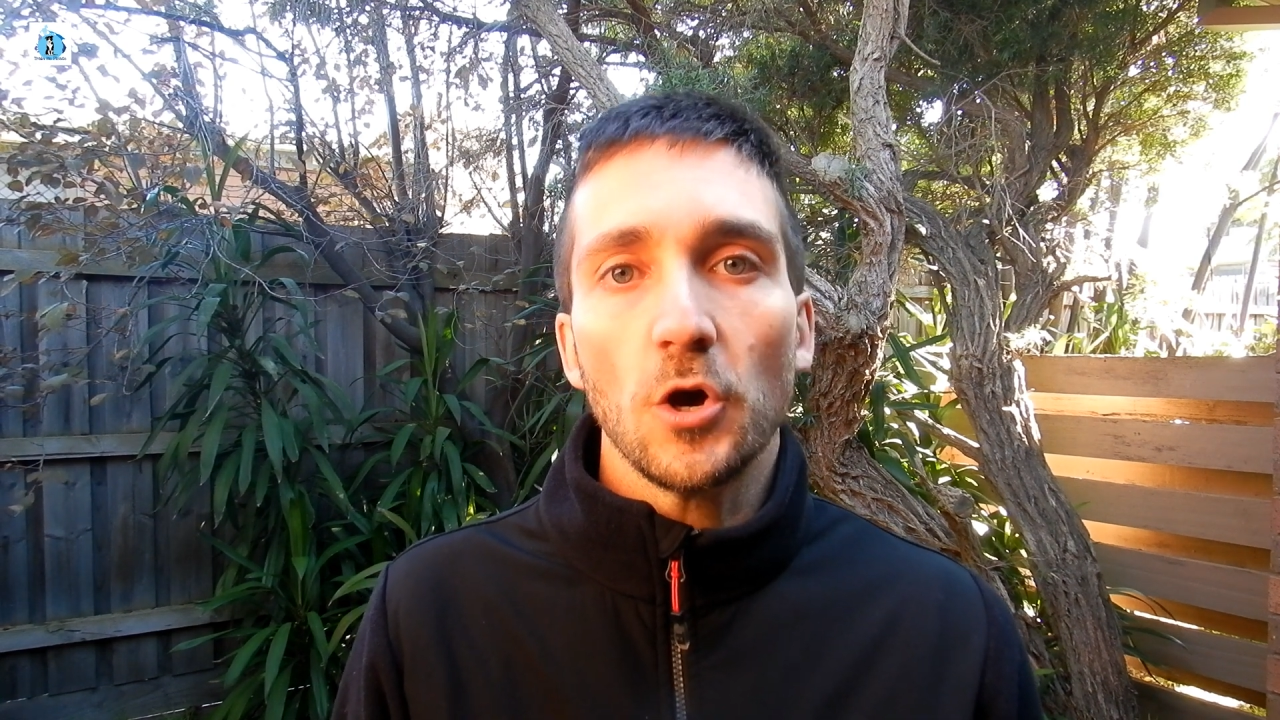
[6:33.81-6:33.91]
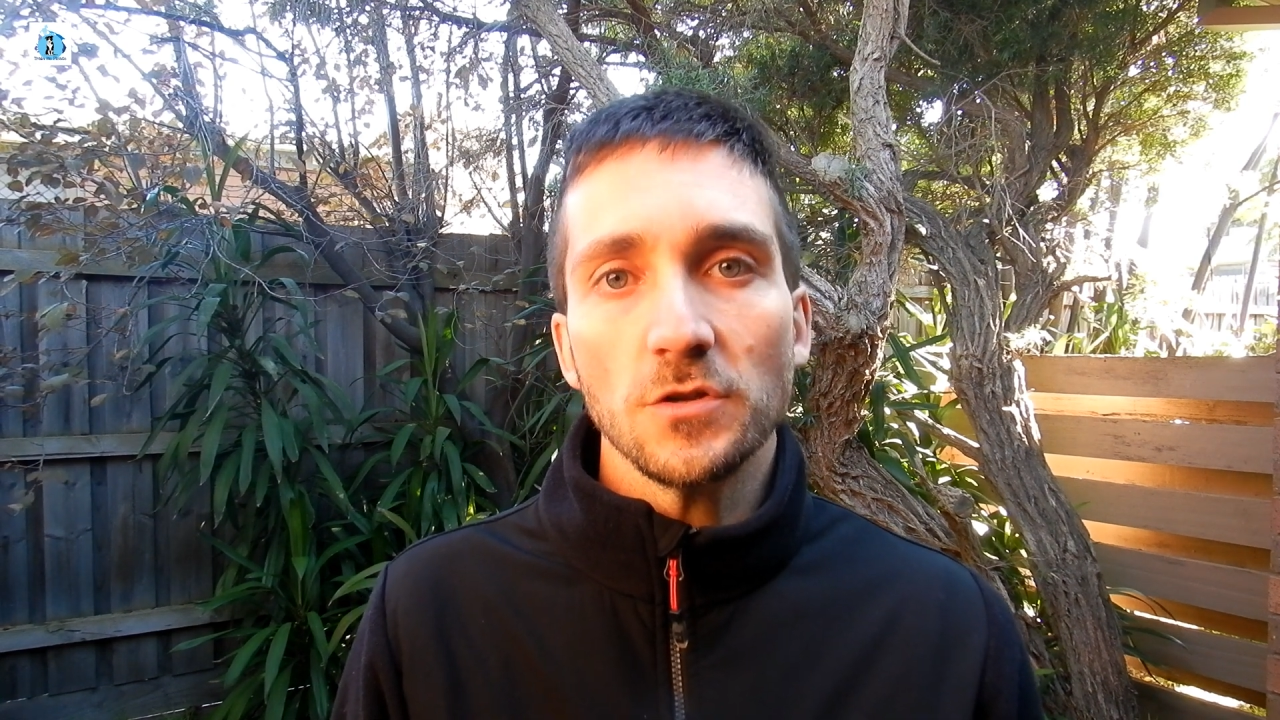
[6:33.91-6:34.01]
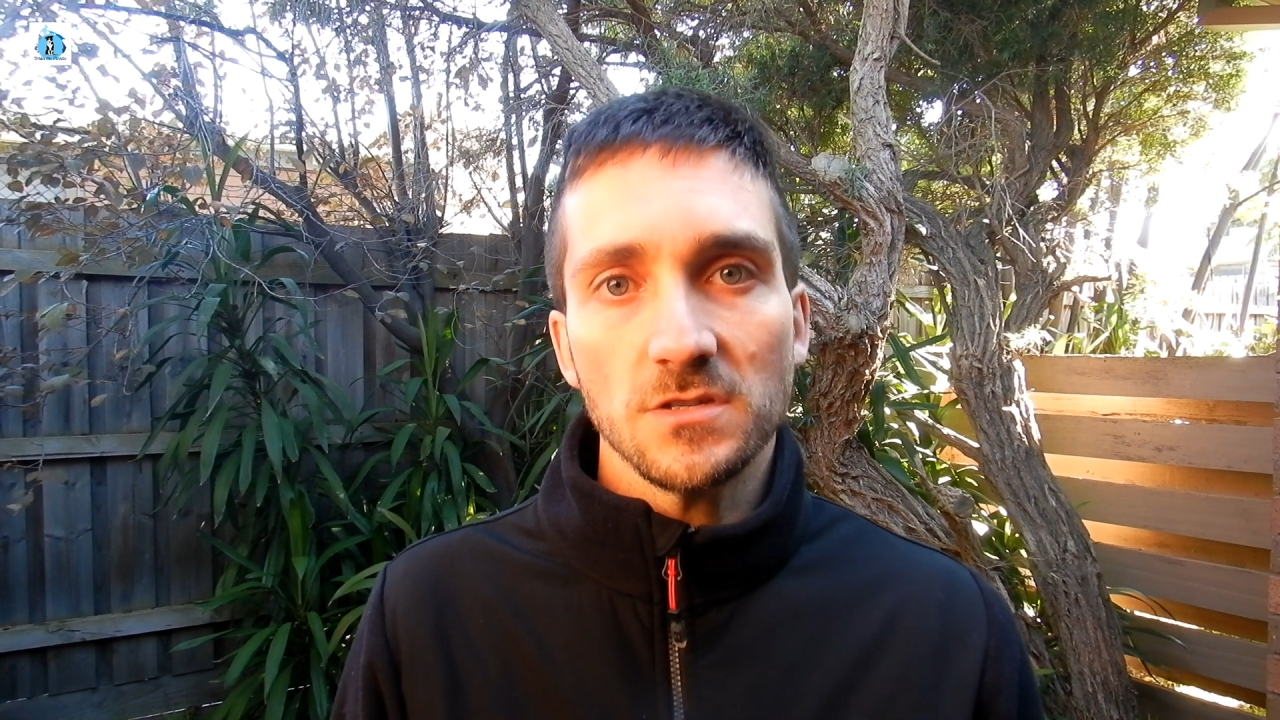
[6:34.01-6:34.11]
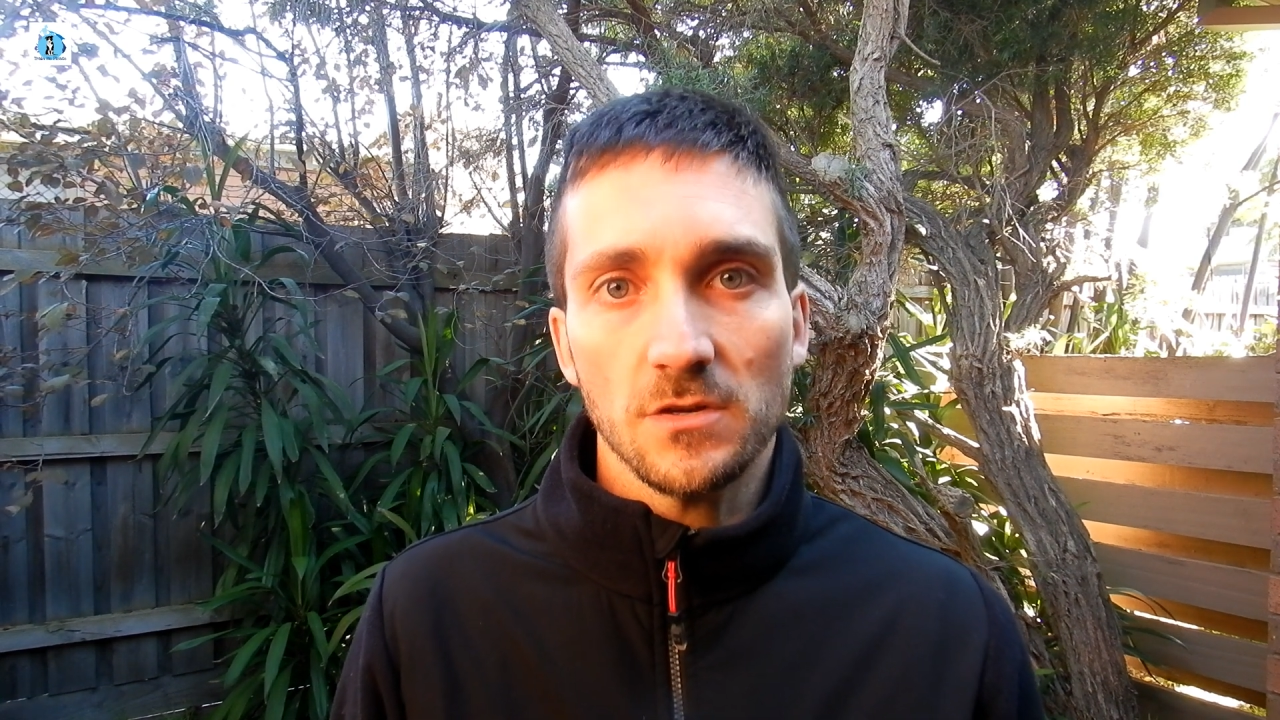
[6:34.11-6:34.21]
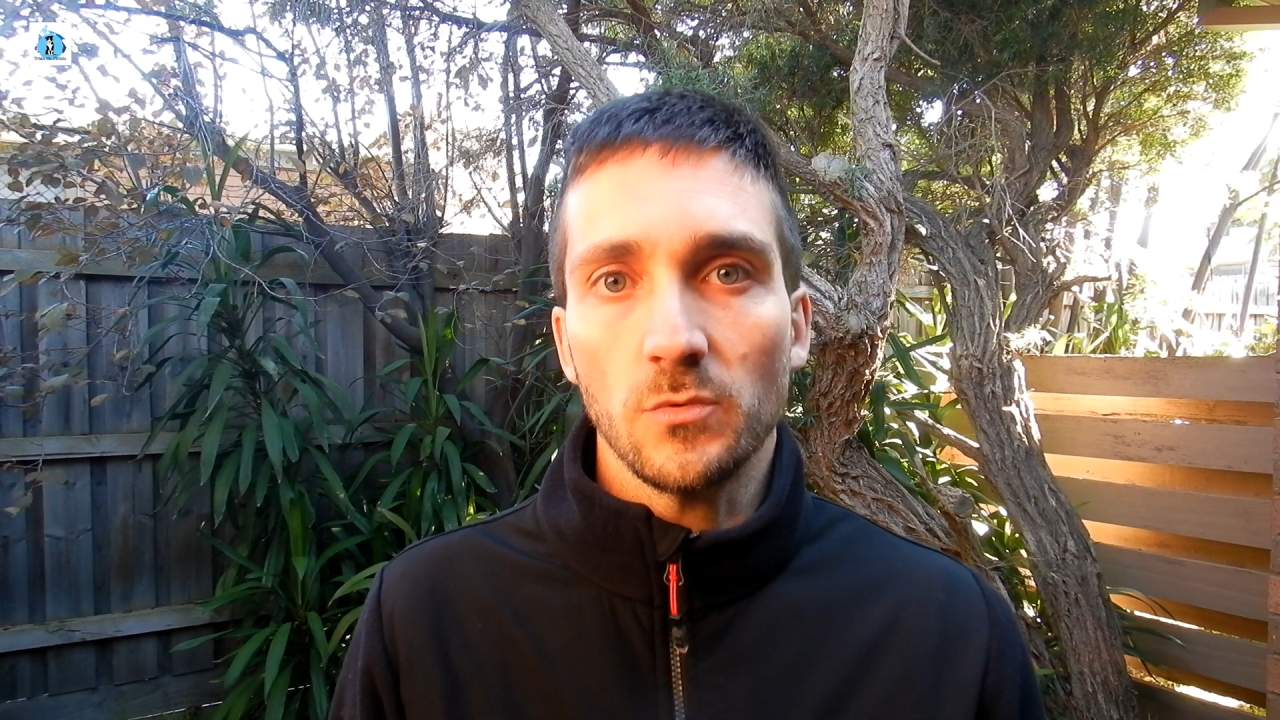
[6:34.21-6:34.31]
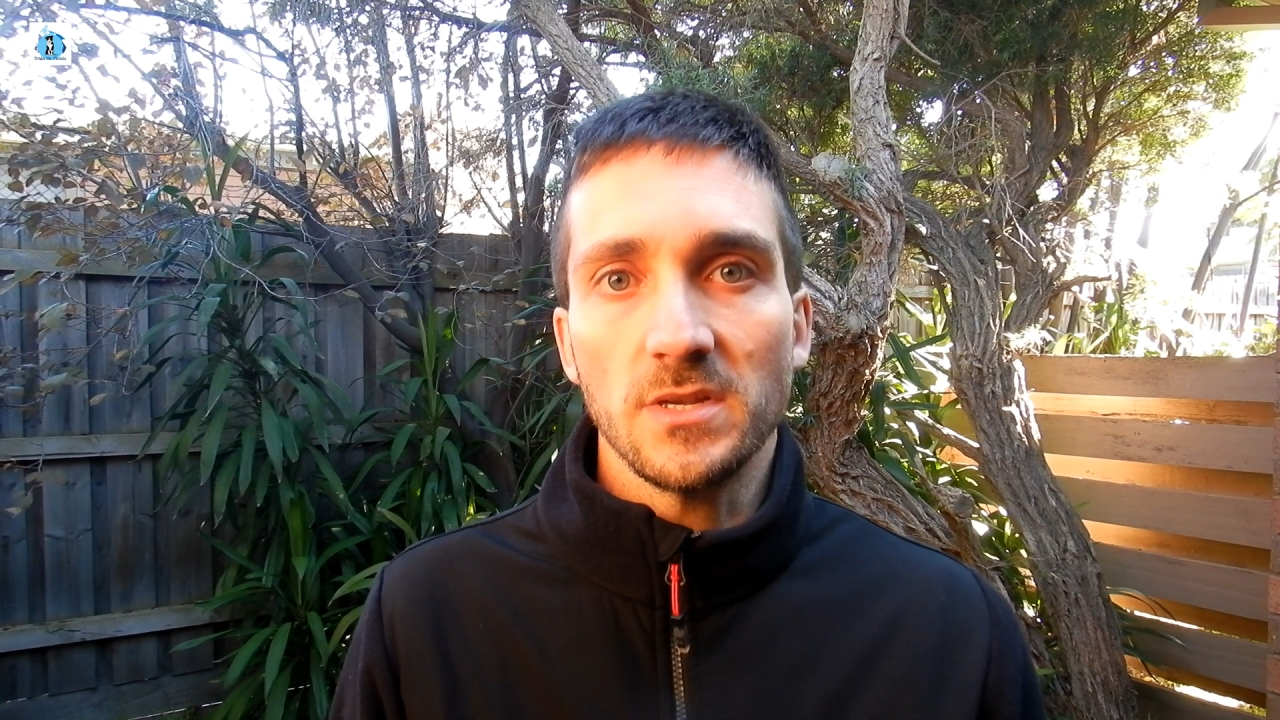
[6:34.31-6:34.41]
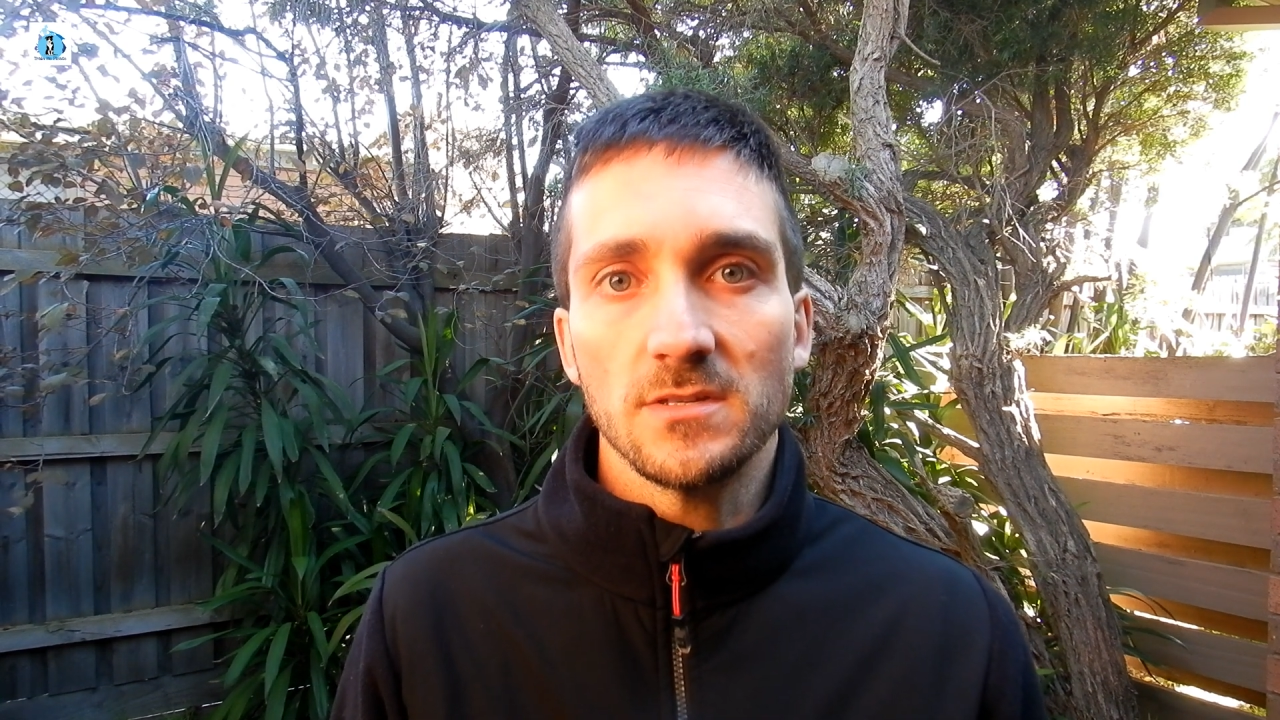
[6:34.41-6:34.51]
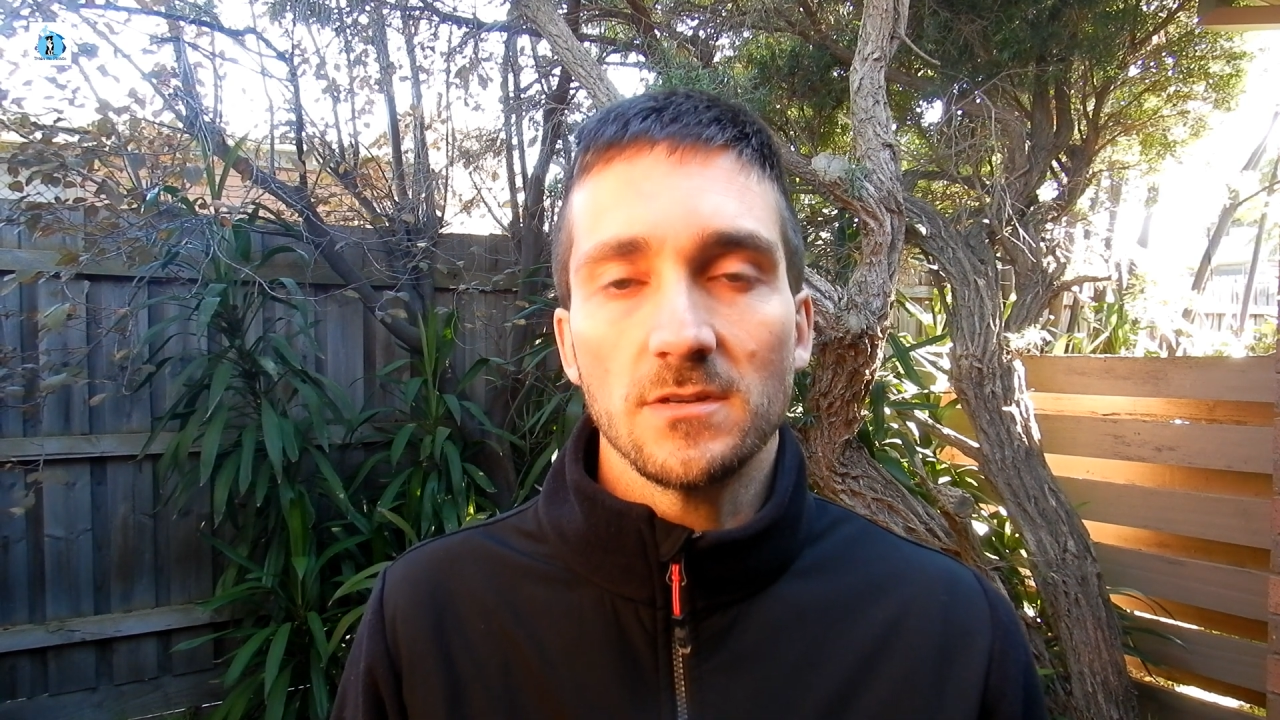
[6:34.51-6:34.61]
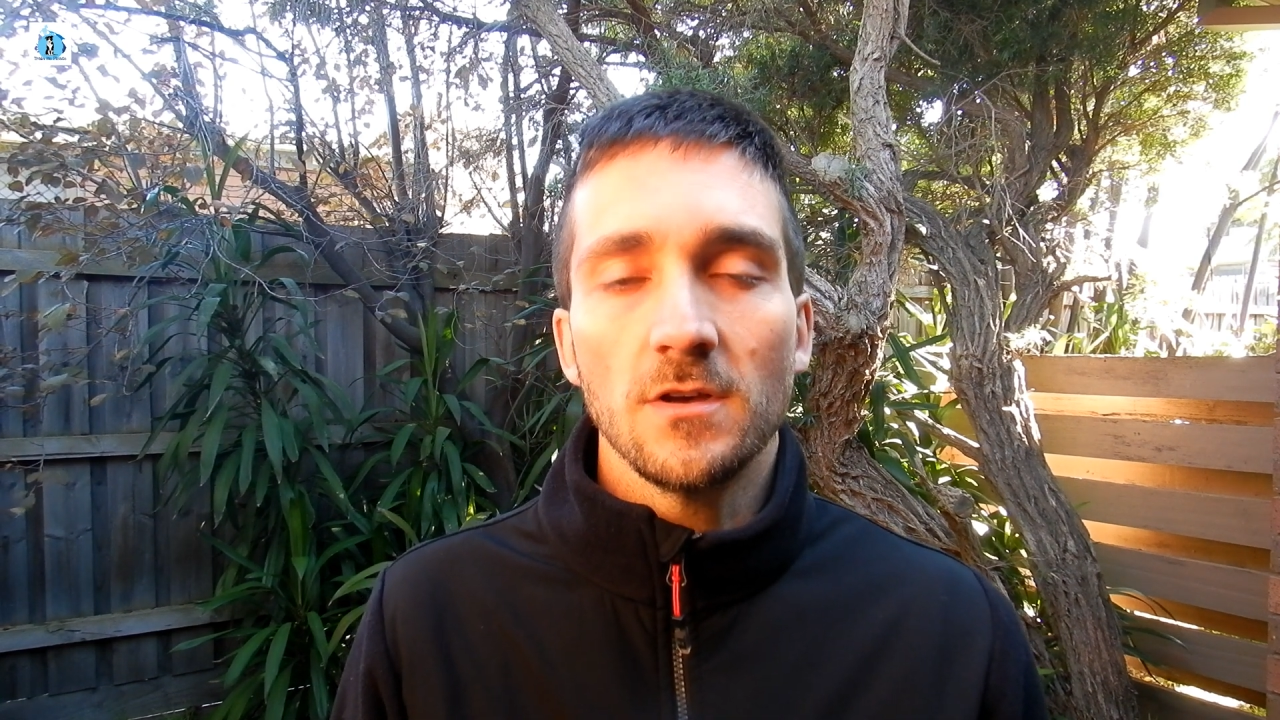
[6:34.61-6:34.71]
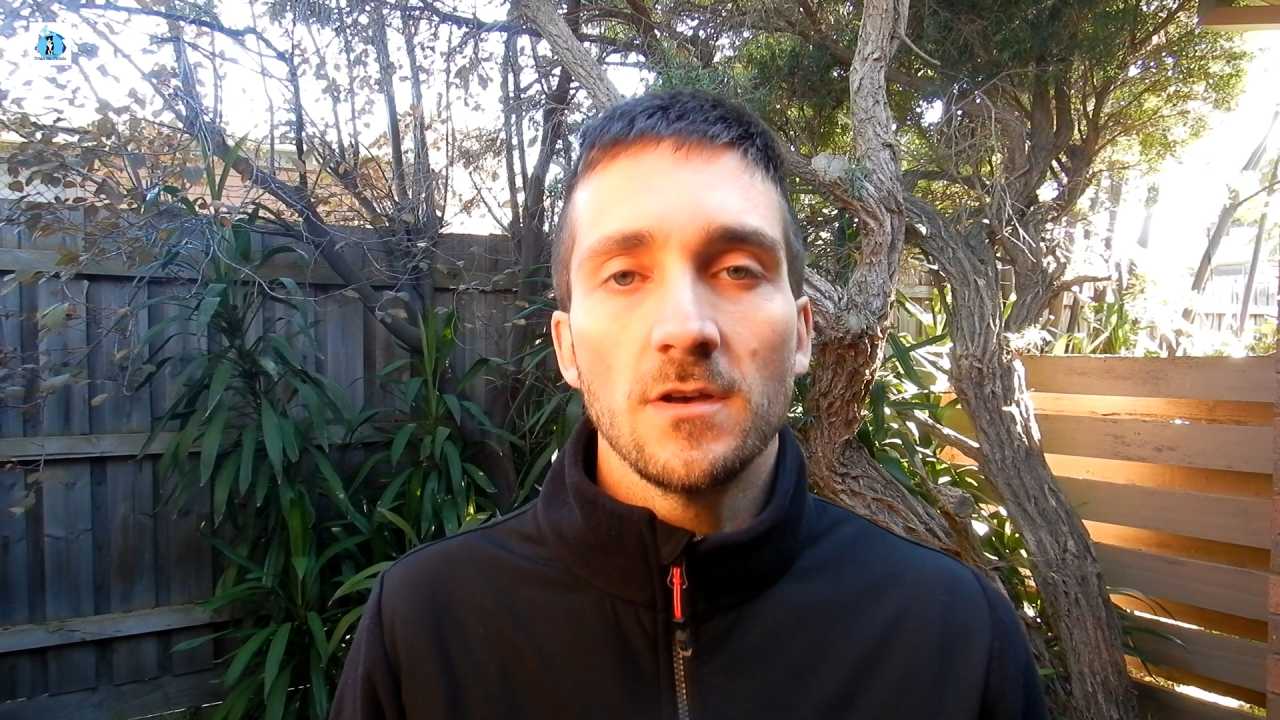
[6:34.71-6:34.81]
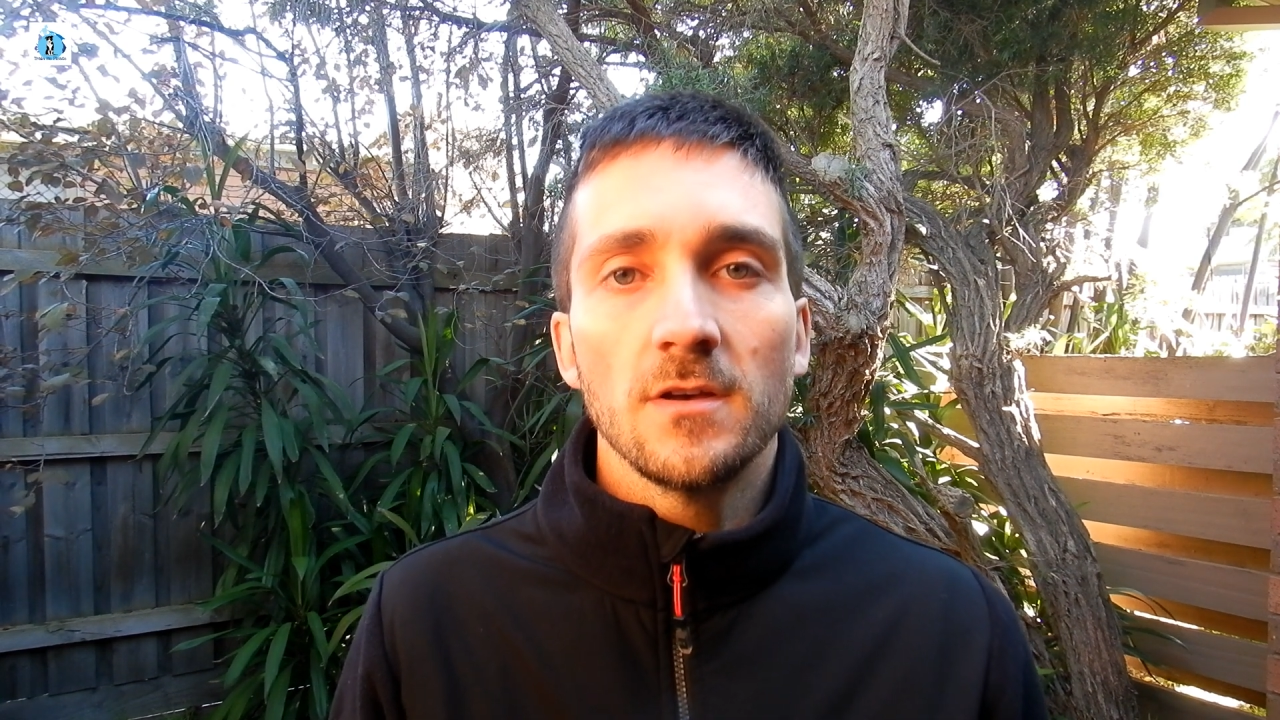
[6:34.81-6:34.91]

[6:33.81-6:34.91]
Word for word: consequence.